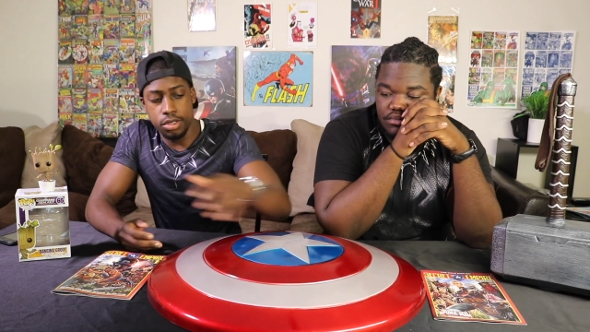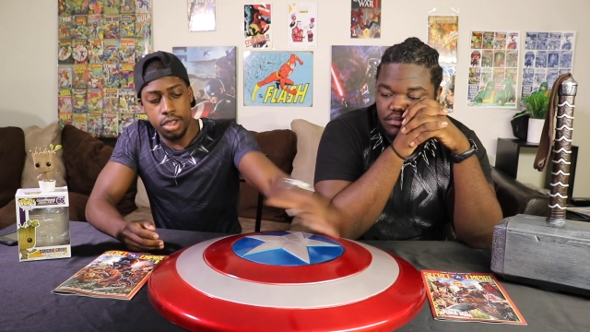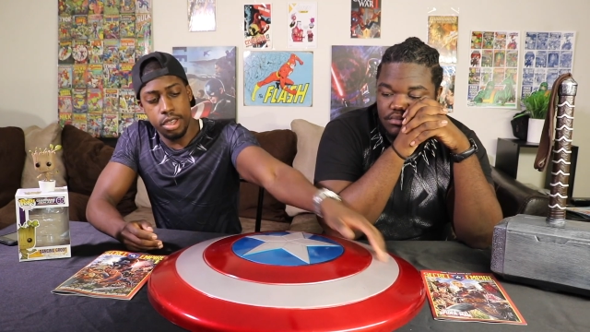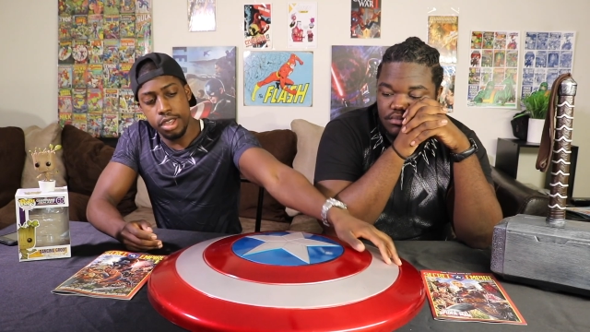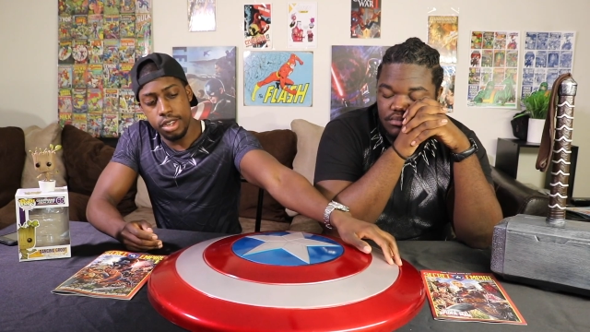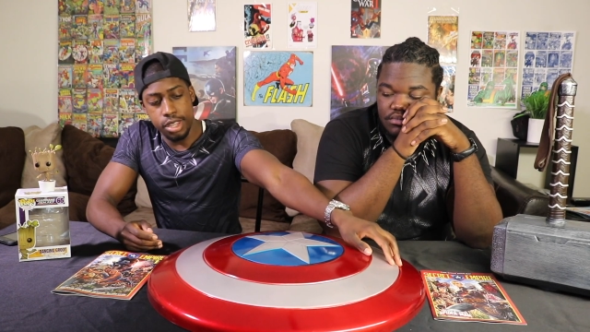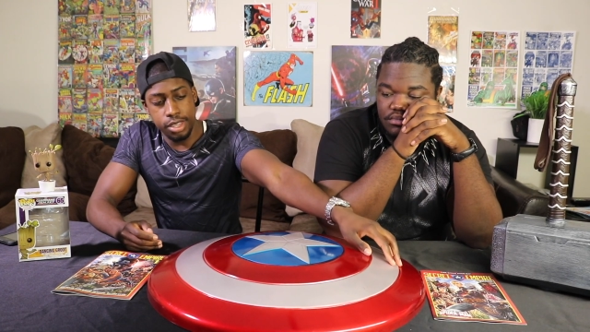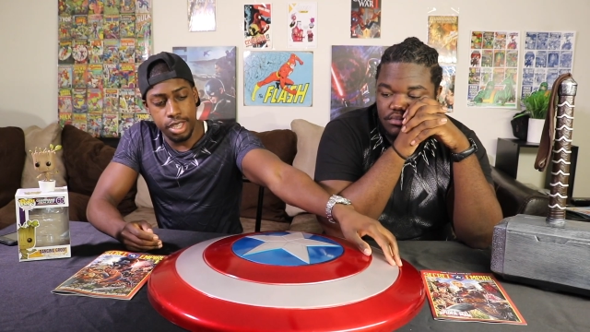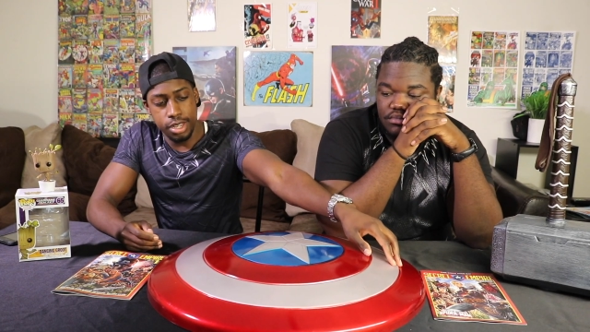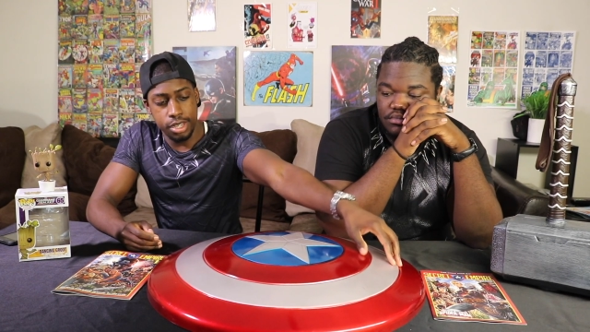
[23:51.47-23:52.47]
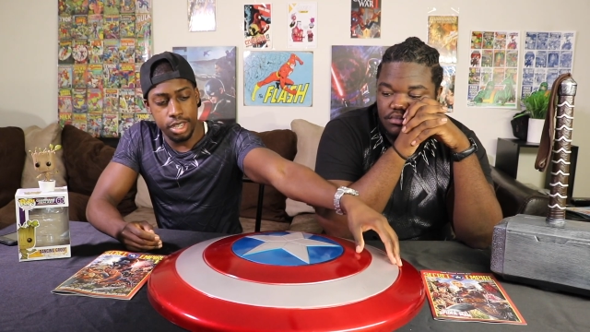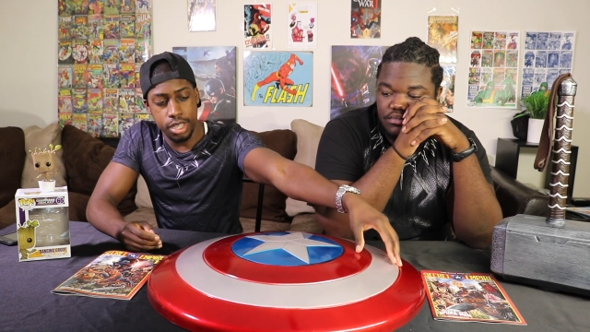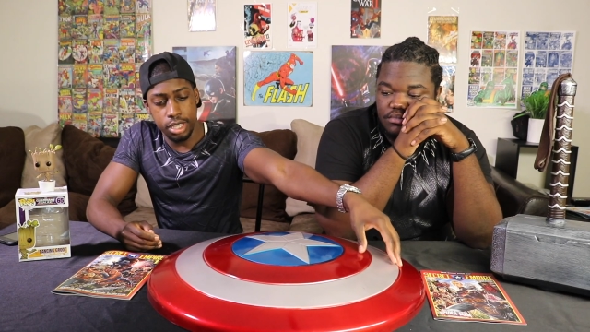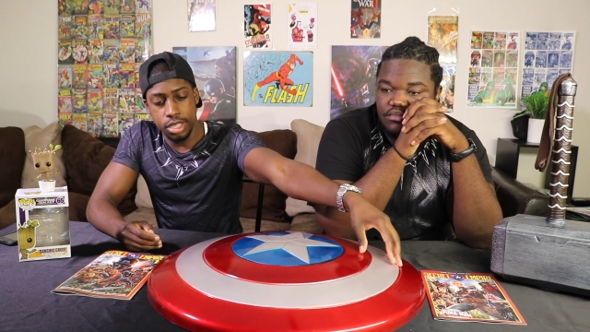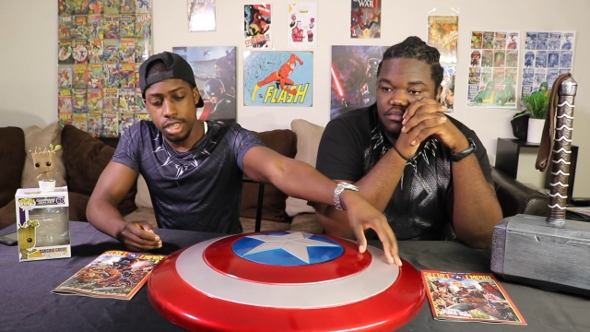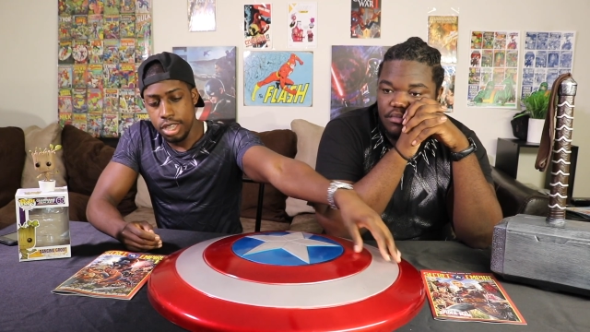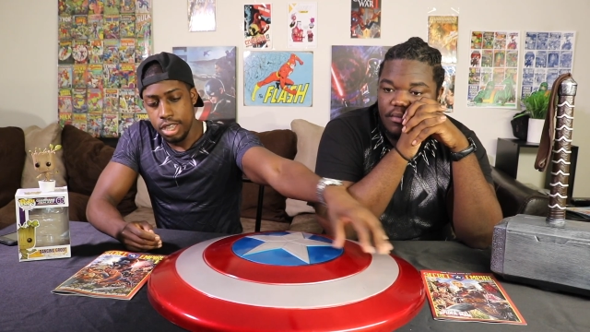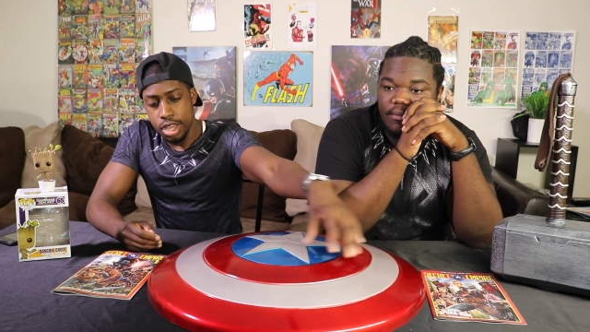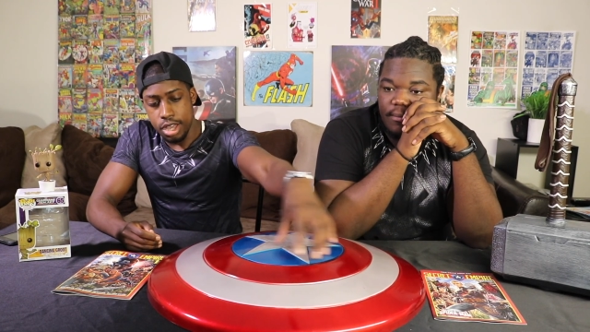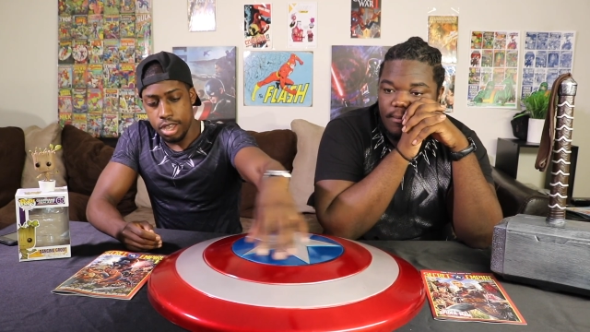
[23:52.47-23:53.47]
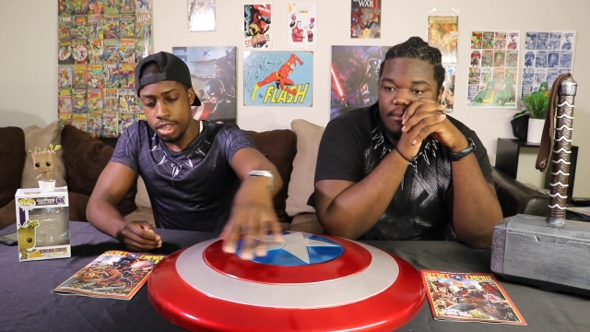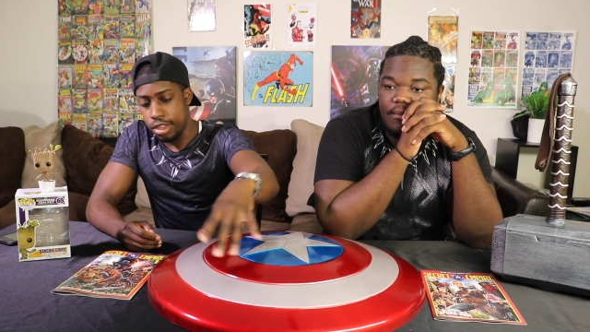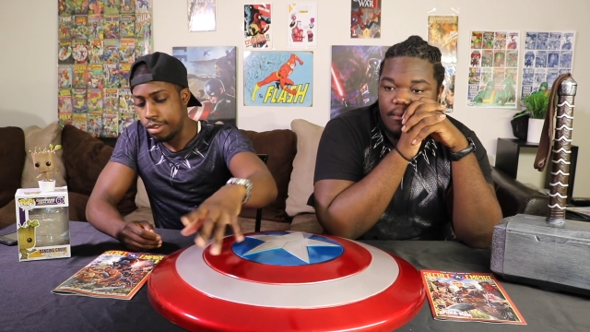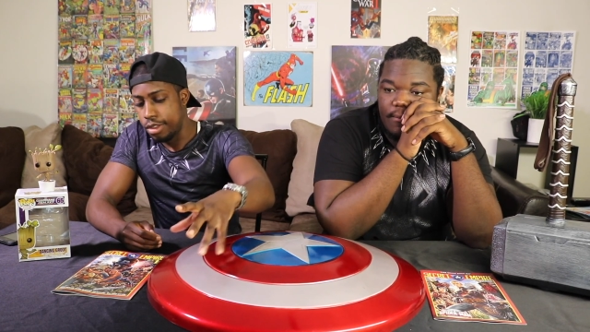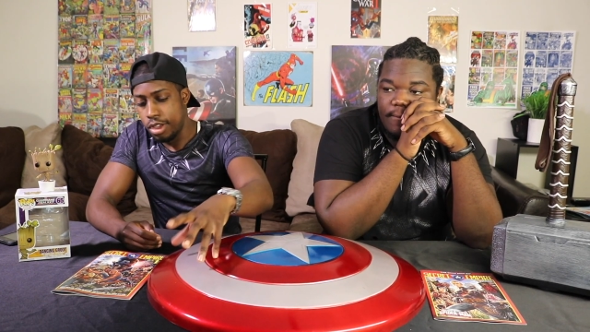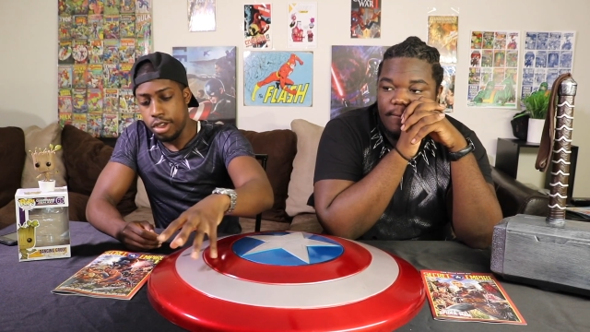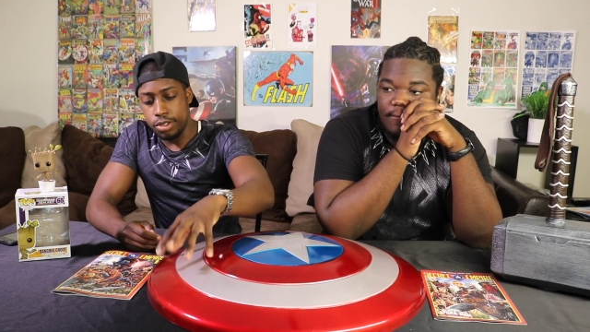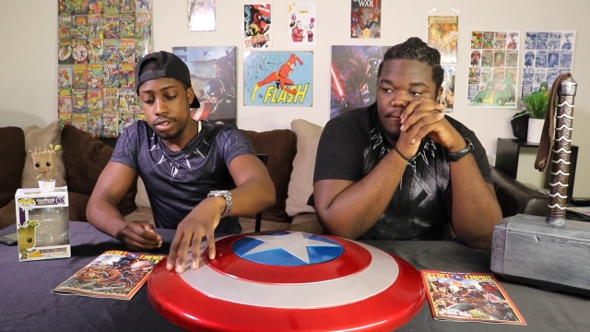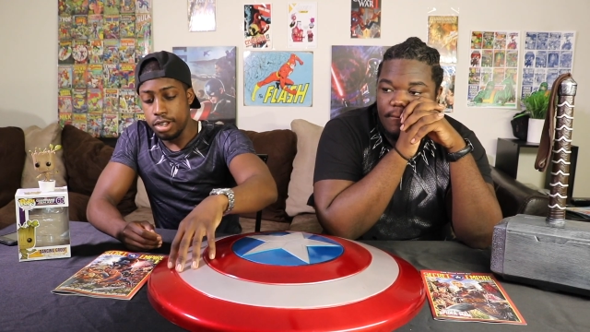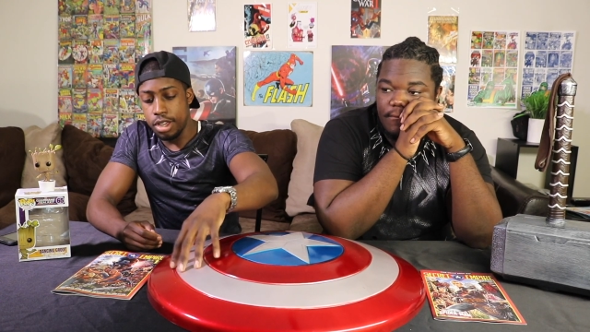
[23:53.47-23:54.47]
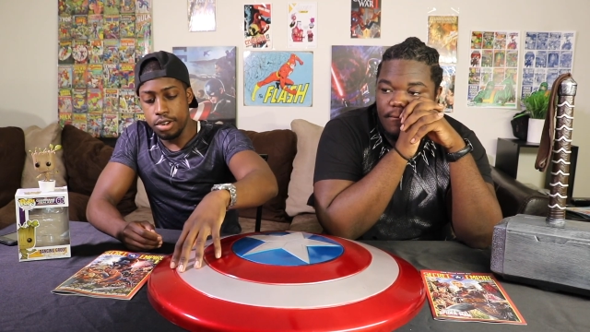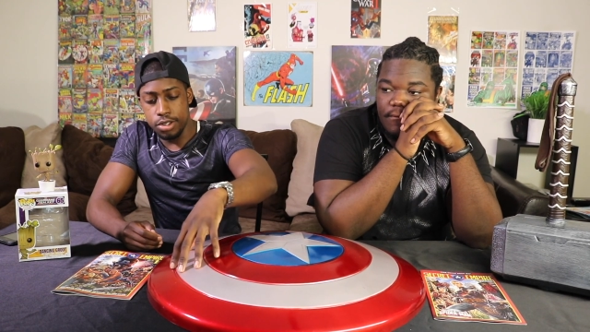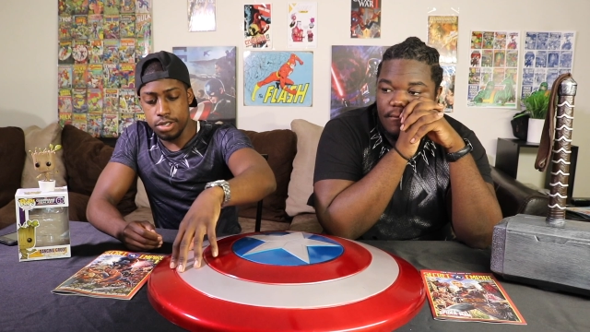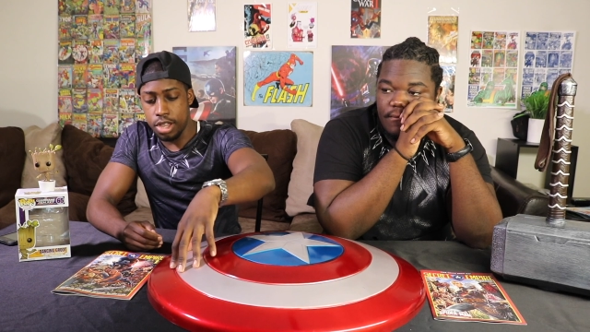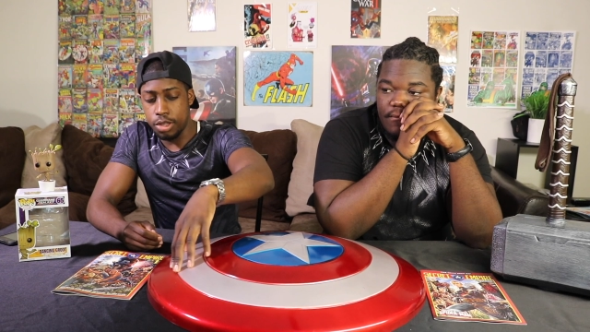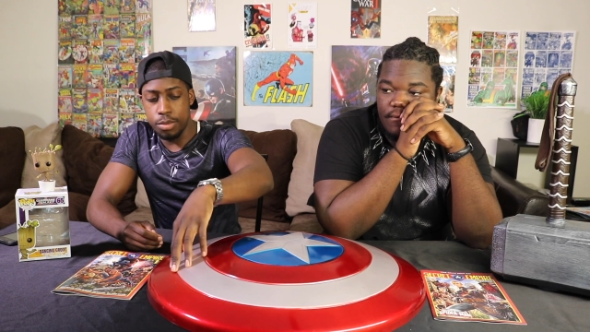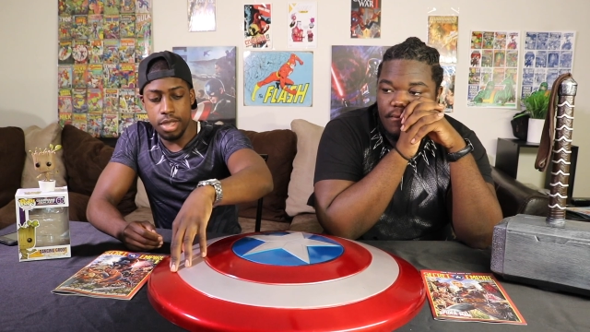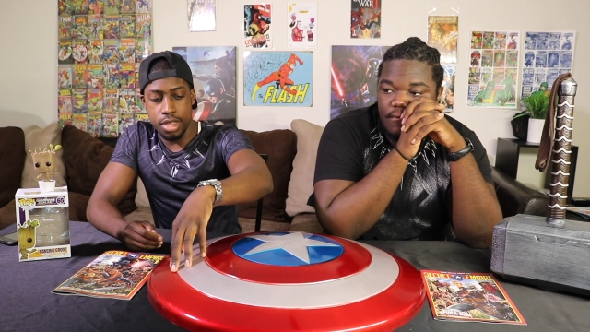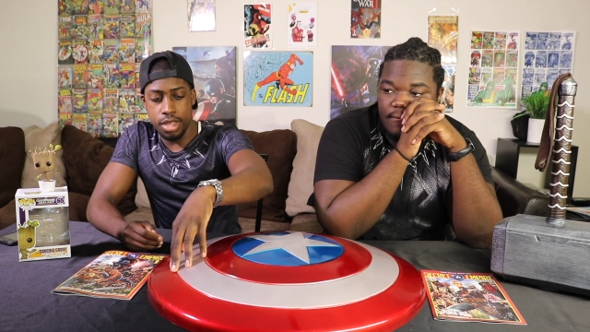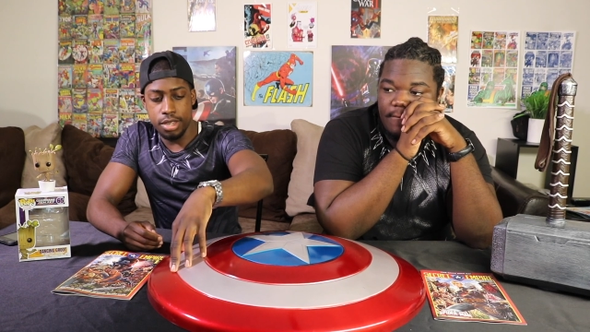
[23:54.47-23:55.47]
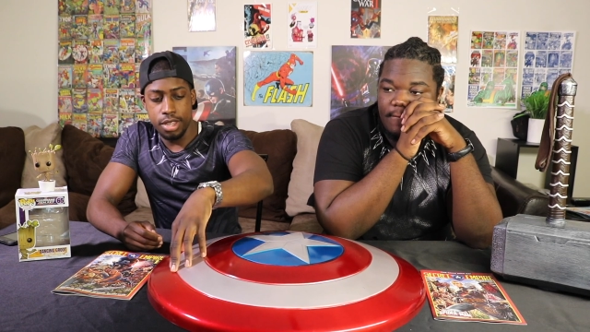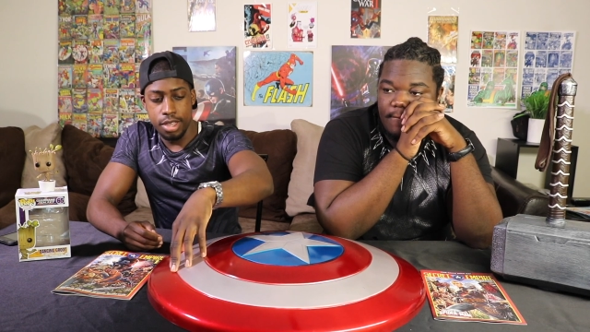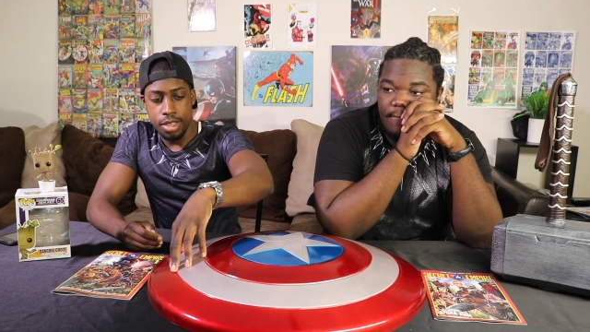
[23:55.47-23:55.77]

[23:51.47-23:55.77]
Speaker 1: Thawne, and then like uh, Hunter Zolomon,